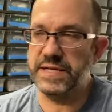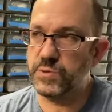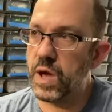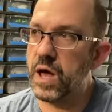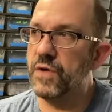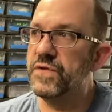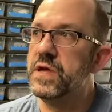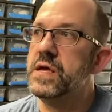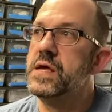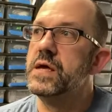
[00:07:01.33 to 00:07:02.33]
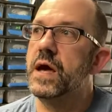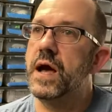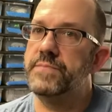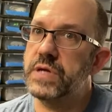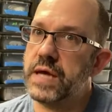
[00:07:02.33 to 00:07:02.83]
12,
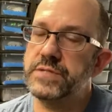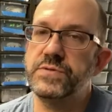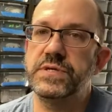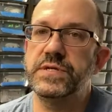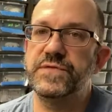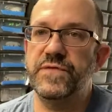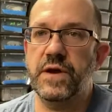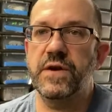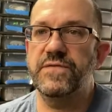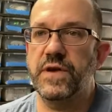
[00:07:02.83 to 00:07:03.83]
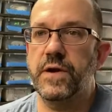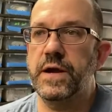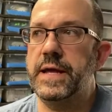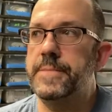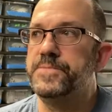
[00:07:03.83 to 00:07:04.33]
you got to do things very,
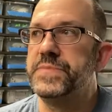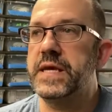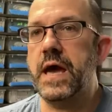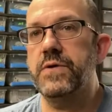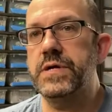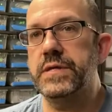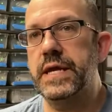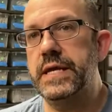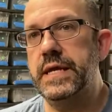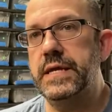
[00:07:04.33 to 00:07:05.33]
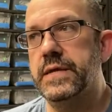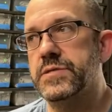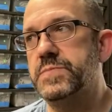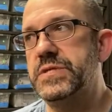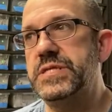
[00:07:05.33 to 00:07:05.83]
very calculated and
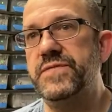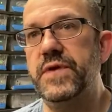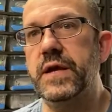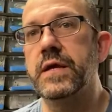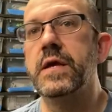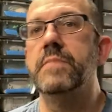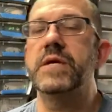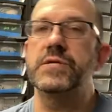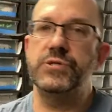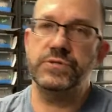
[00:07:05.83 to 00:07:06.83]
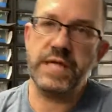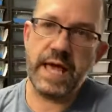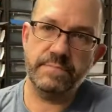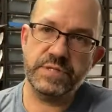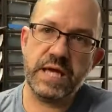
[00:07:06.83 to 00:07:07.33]
specific because your
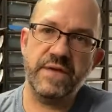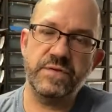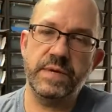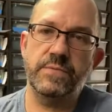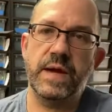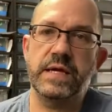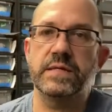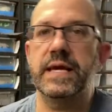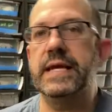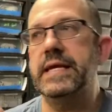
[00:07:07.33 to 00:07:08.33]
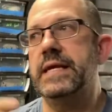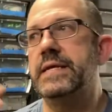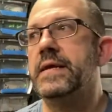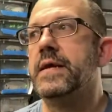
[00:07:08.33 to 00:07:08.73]
temps have to be regulated.